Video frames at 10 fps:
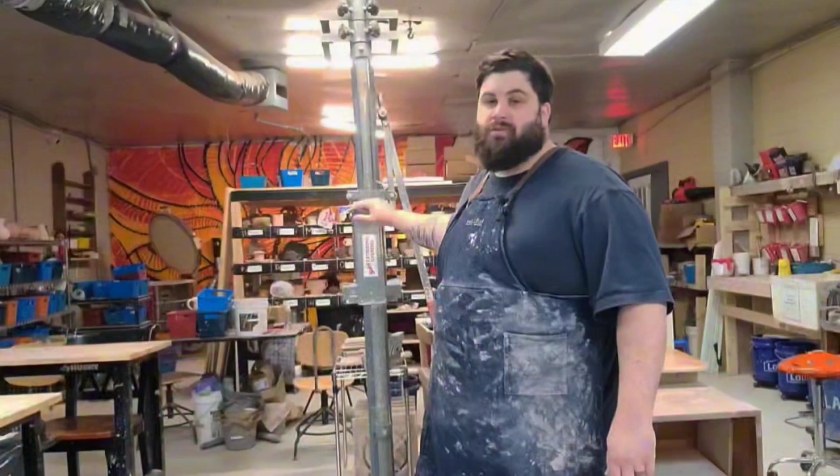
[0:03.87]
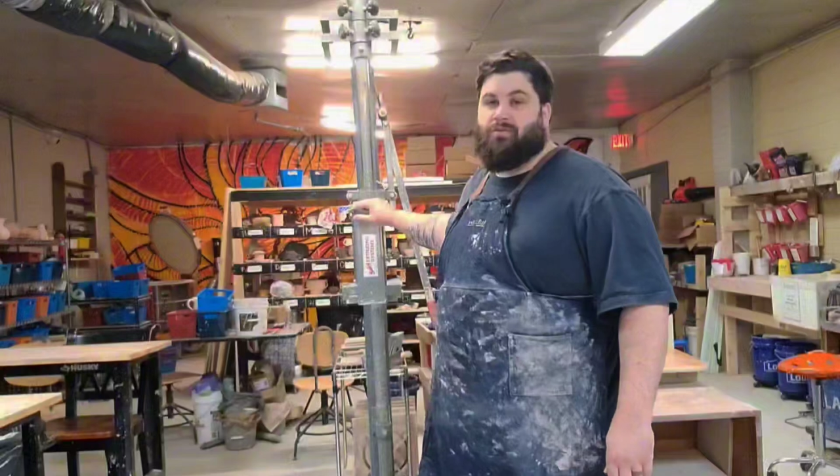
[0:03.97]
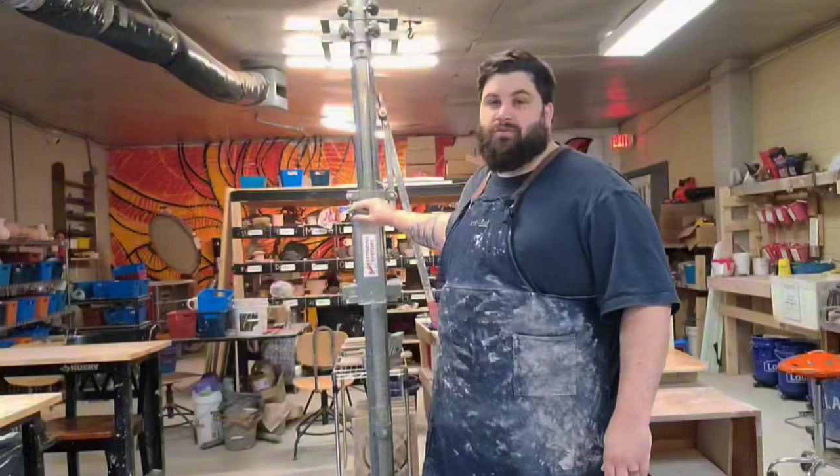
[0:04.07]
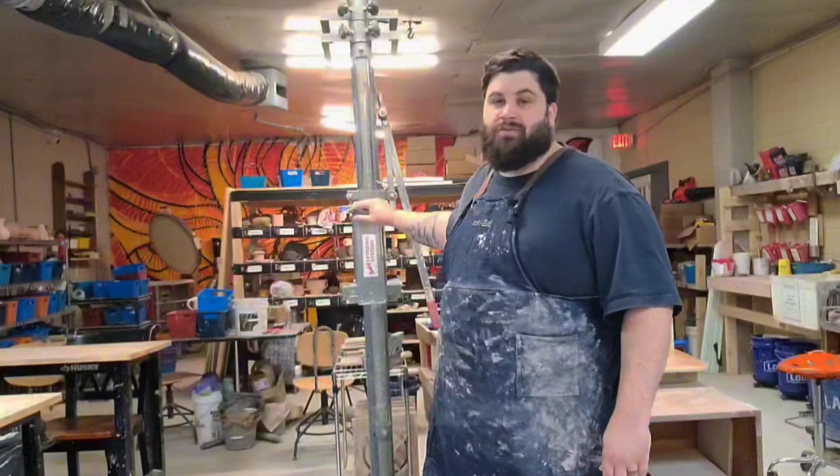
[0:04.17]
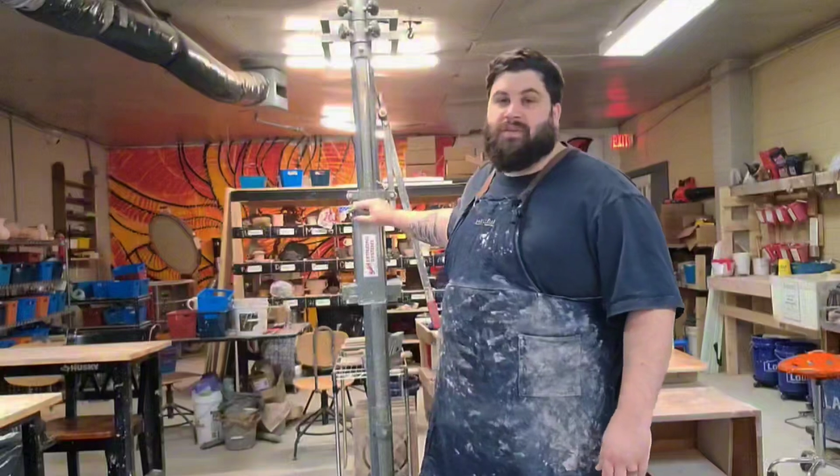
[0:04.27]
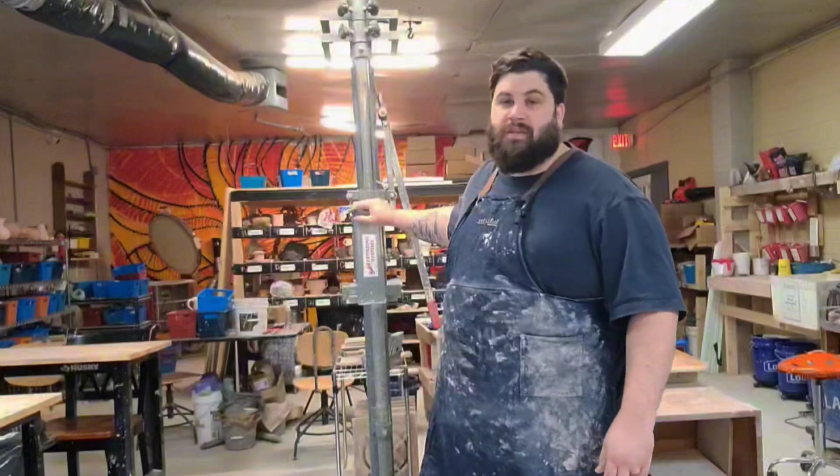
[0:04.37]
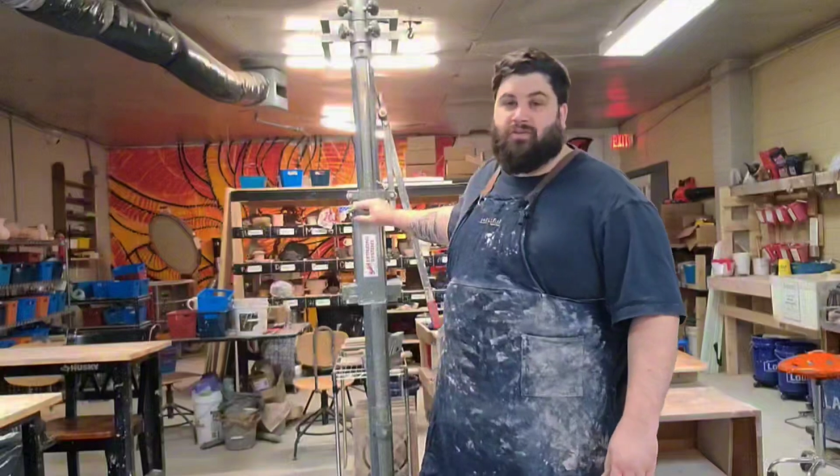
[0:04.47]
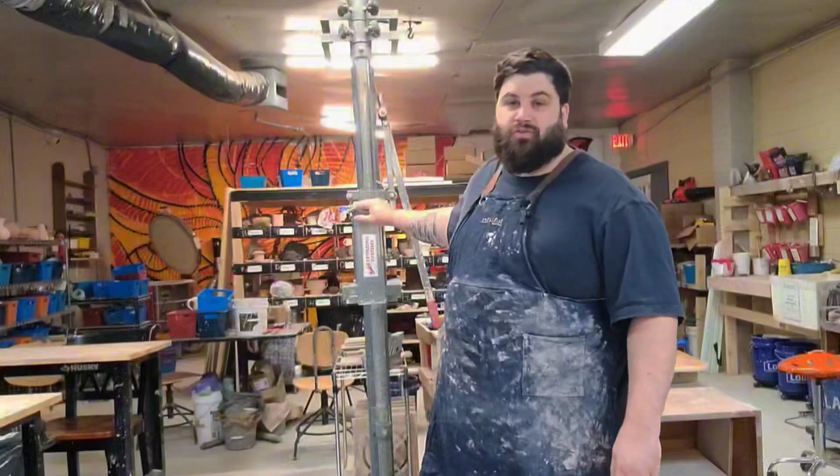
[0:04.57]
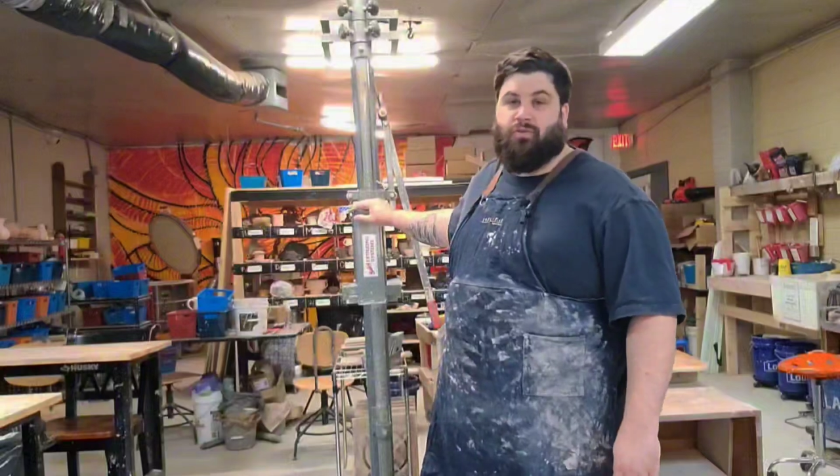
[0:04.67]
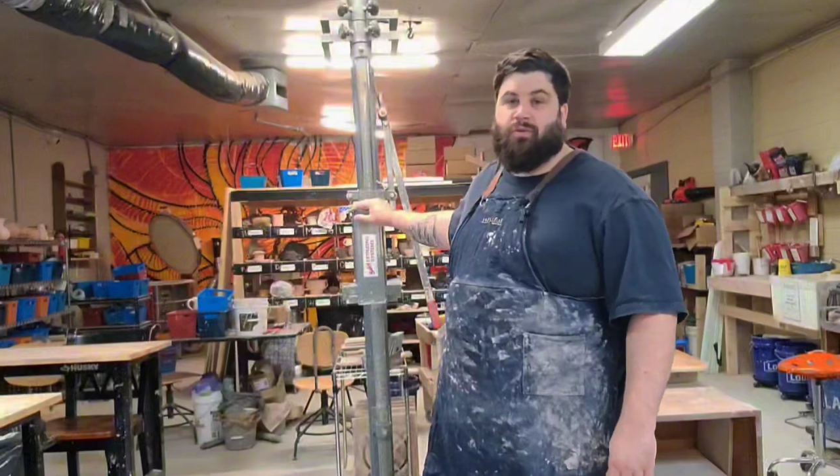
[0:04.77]
use the
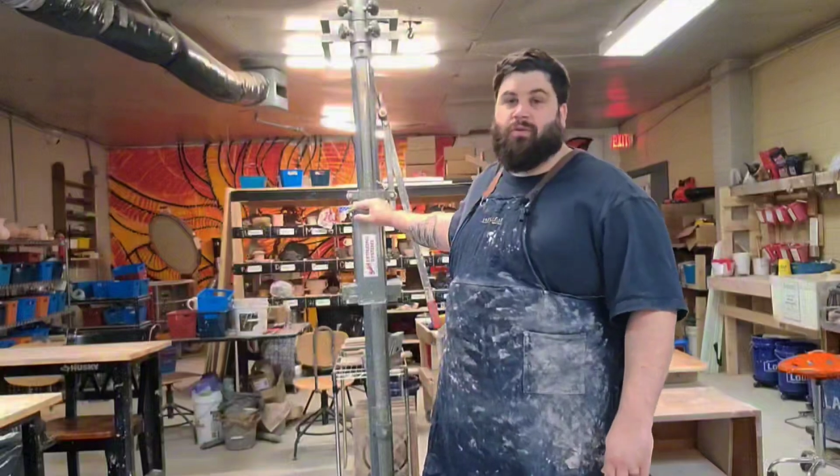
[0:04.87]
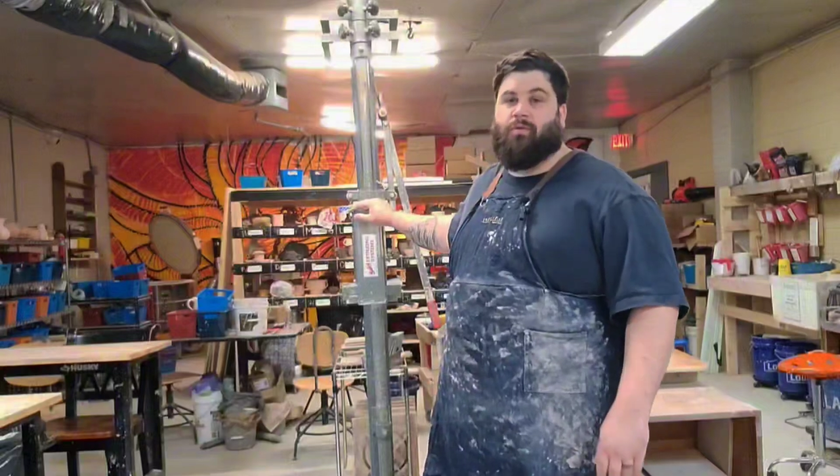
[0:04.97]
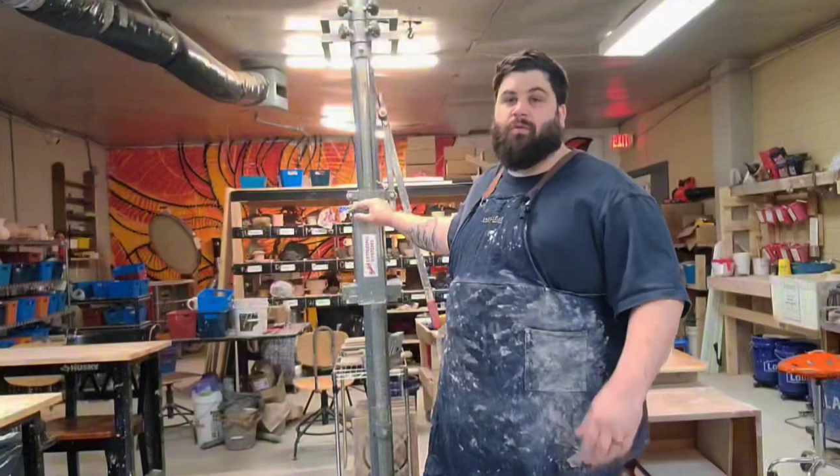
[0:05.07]
extruder.